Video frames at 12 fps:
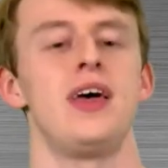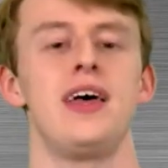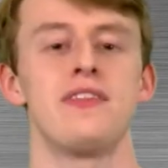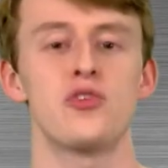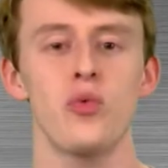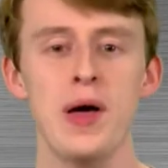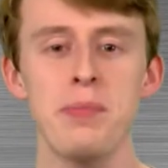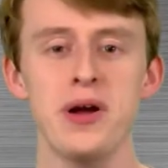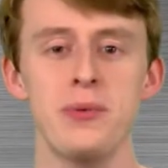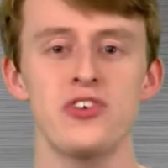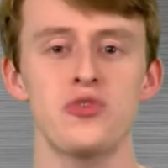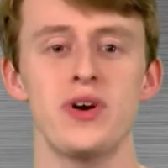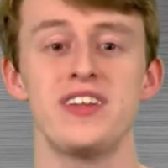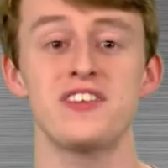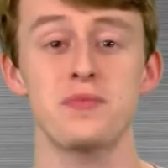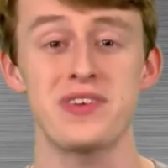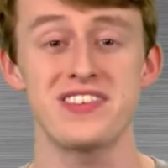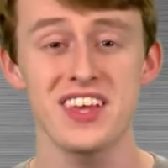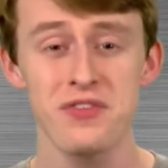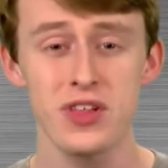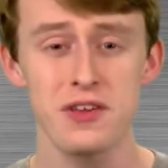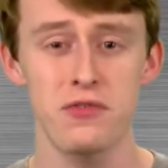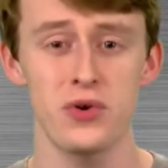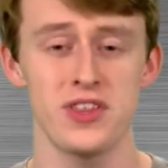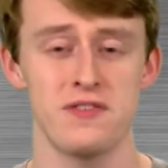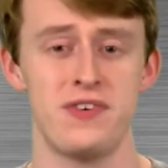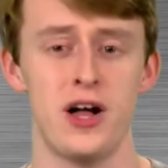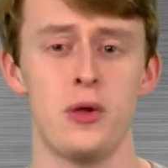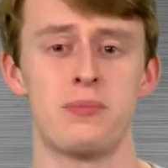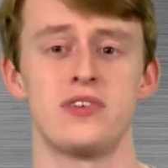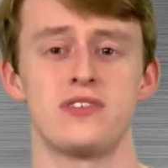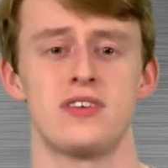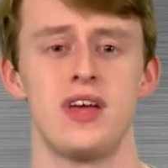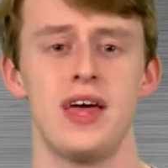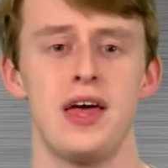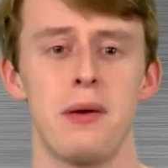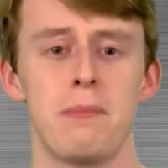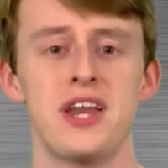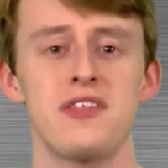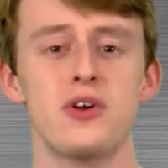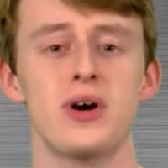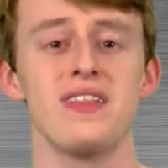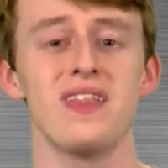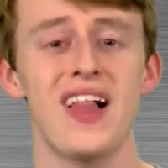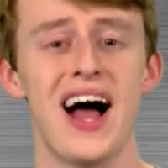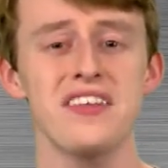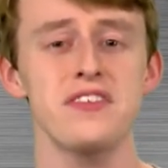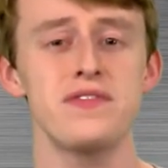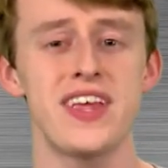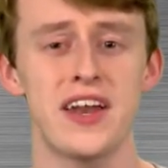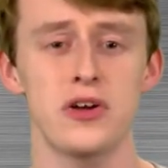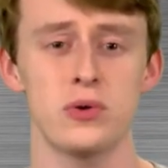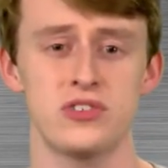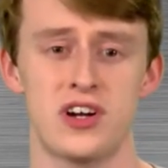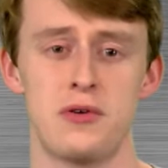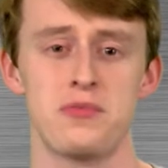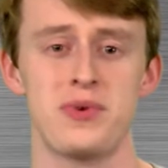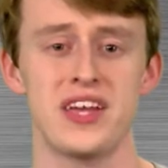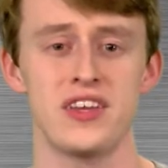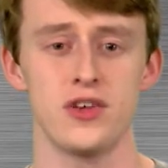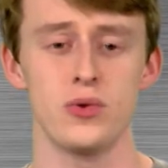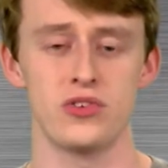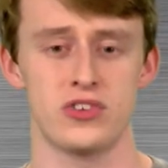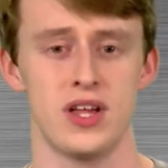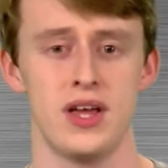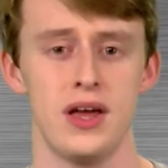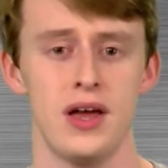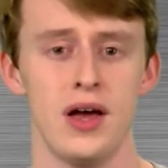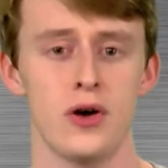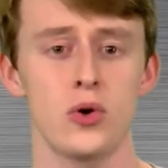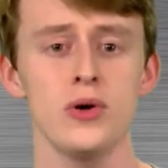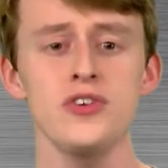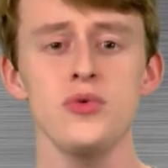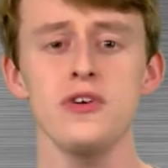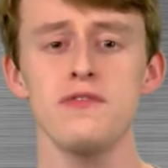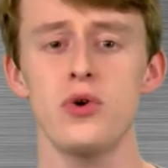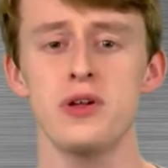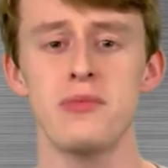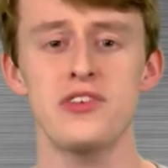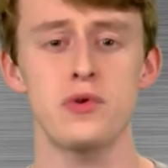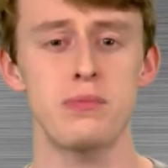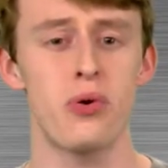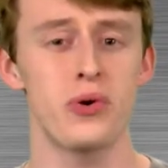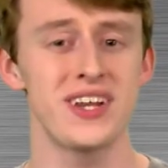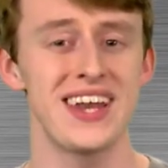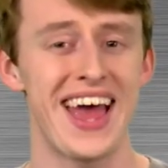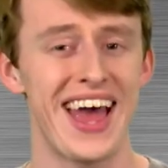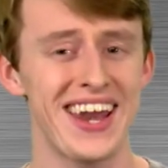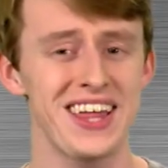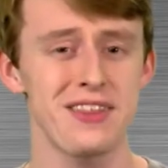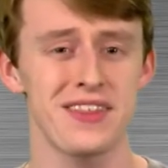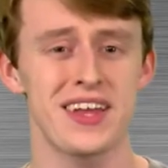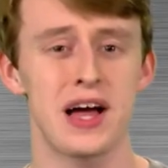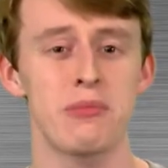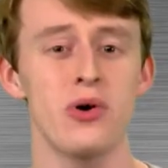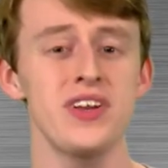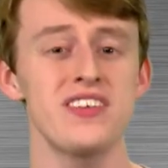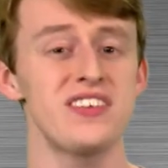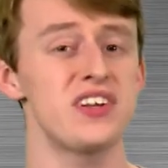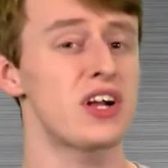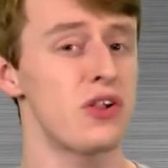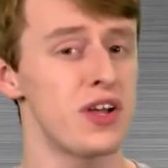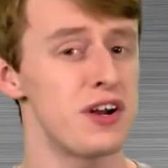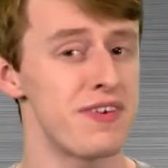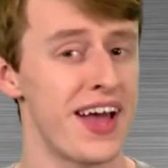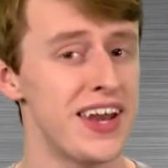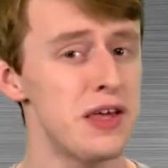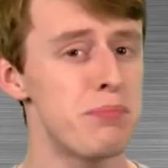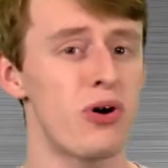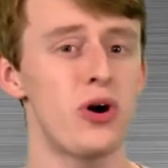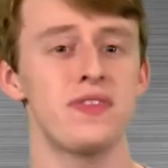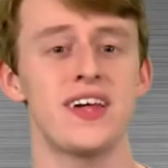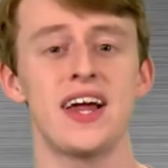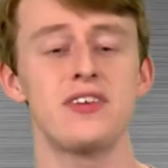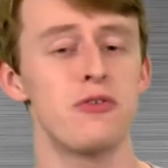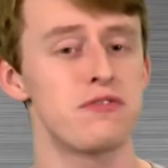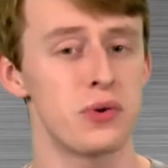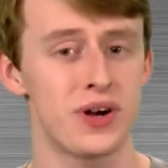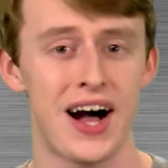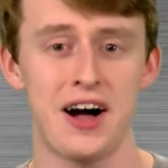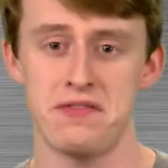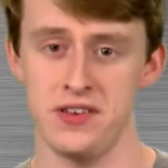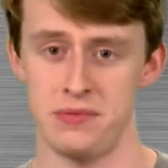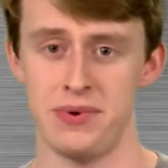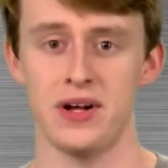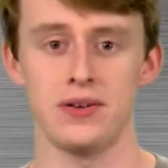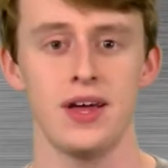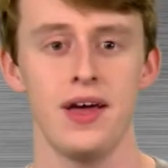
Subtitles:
this white paper is written specifically for the developers, meaning there are lots of technical terms being used. In order to avoid misreporting anything, I'm going to steer clear of any part that I don't feel confident about.